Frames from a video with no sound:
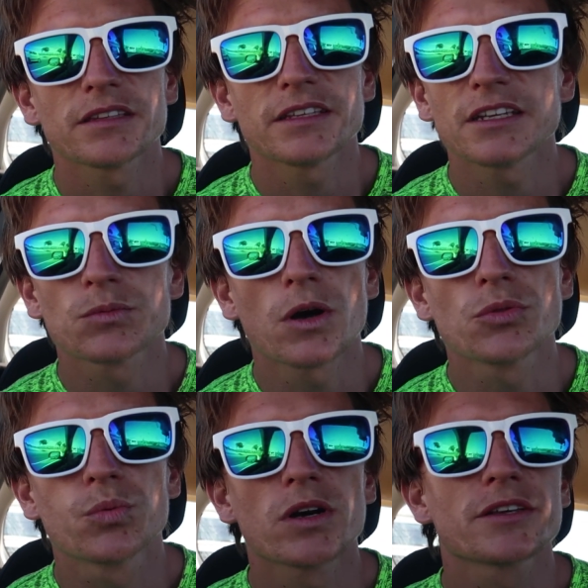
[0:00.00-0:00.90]
then it
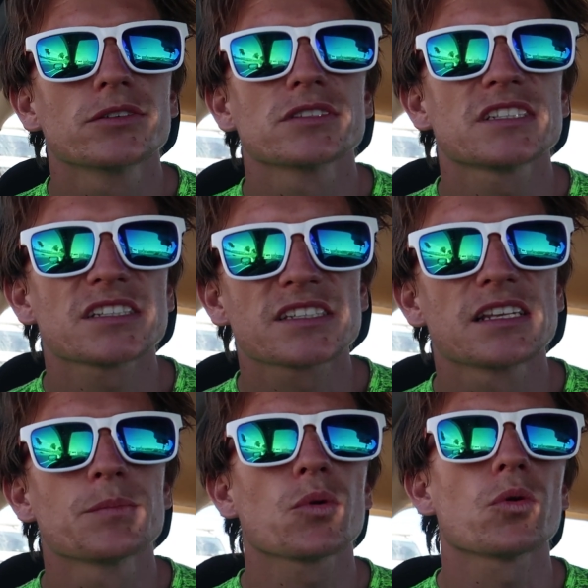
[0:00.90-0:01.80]
won't work. You'll just
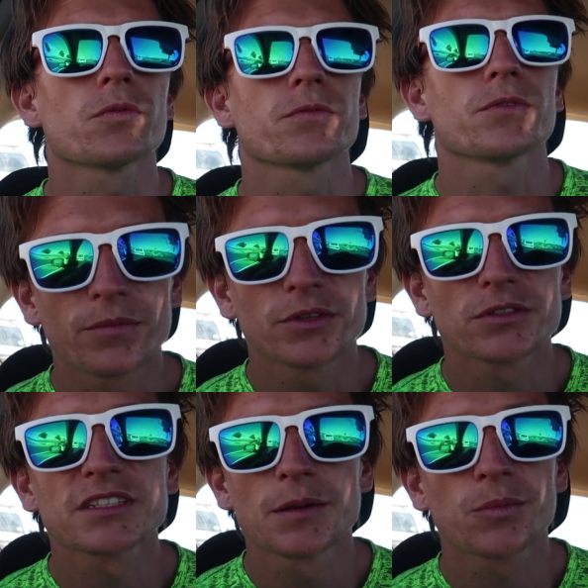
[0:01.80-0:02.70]
slip off.
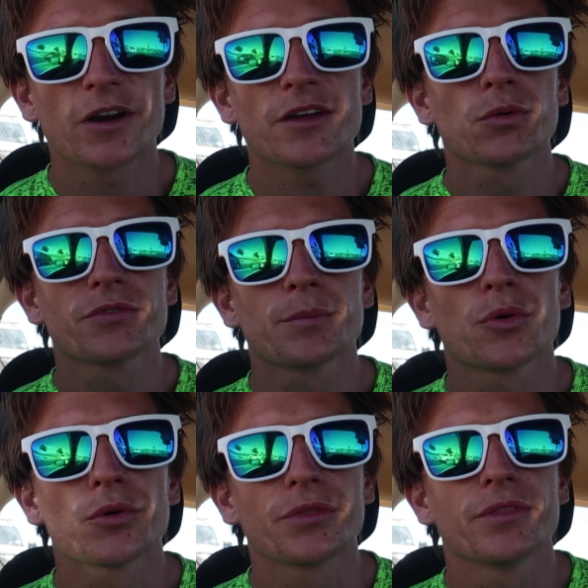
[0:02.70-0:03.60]
You'll slip right off the
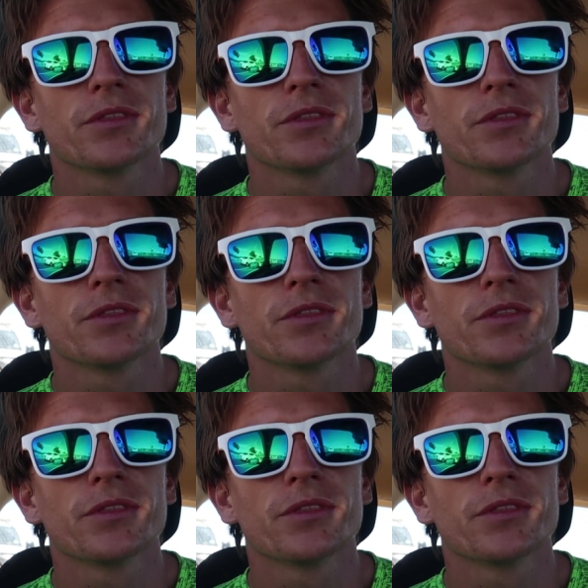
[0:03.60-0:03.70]
board.